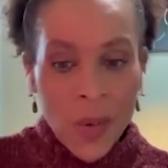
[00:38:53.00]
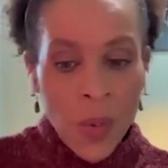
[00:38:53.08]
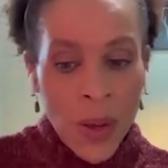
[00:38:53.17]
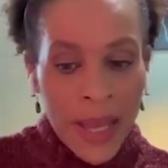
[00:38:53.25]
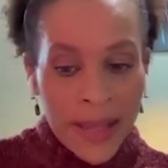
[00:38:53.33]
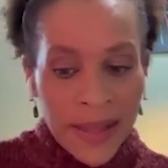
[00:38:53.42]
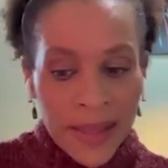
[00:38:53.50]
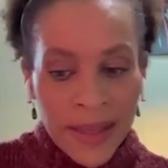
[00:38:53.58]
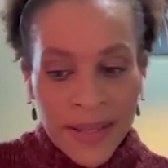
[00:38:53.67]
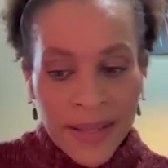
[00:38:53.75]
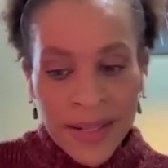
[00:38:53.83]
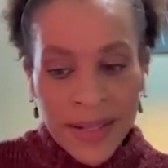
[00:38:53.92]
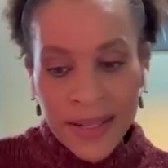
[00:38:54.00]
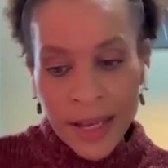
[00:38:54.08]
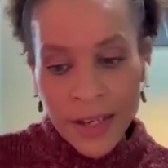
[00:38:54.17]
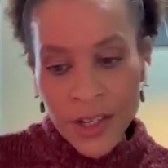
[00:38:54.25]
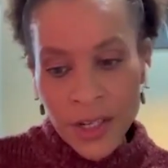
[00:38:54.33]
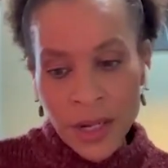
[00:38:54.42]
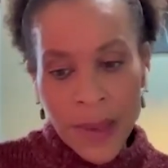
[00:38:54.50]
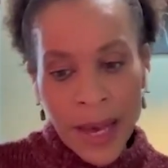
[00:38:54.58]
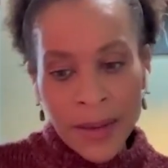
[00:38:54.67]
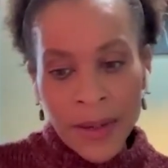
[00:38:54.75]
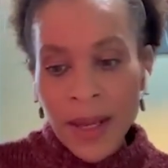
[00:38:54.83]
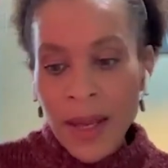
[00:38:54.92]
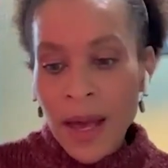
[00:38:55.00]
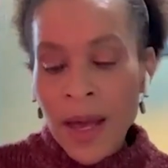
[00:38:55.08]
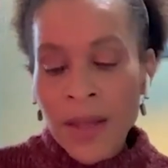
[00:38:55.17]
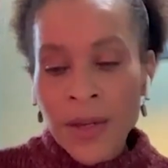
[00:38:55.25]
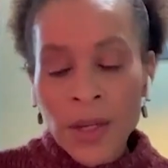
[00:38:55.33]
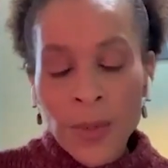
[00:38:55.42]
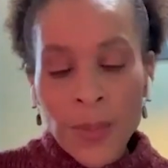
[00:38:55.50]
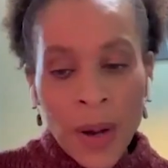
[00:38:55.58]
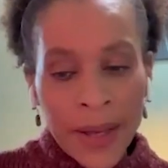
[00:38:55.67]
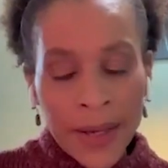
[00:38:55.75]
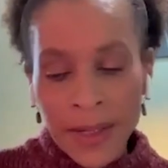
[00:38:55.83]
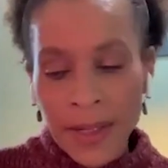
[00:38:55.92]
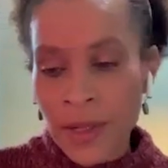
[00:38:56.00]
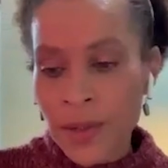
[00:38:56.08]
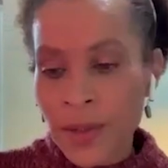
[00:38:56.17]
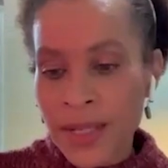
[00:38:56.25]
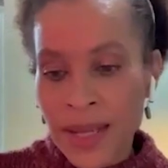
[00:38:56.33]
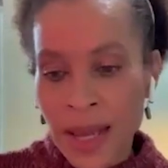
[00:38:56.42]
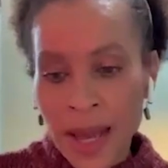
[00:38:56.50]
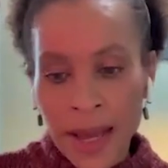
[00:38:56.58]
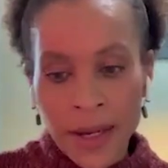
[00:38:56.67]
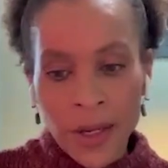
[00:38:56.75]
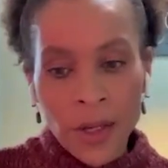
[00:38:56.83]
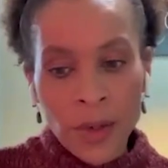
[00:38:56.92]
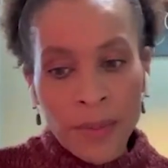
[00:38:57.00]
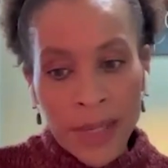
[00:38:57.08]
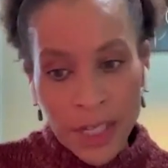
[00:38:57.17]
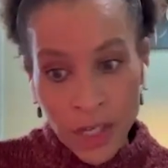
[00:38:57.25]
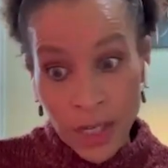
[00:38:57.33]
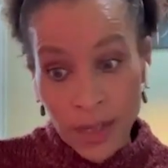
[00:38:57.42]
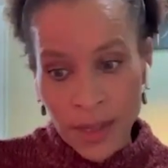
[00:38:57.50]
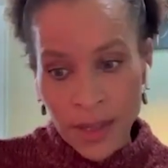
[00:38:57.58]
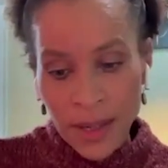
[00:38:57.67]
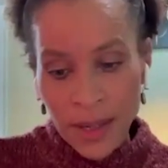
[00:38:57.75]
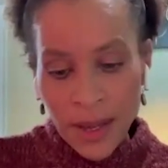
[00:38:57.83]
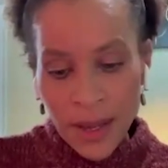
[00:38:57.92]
When there's a discussion about a new product, a new design, a new mission,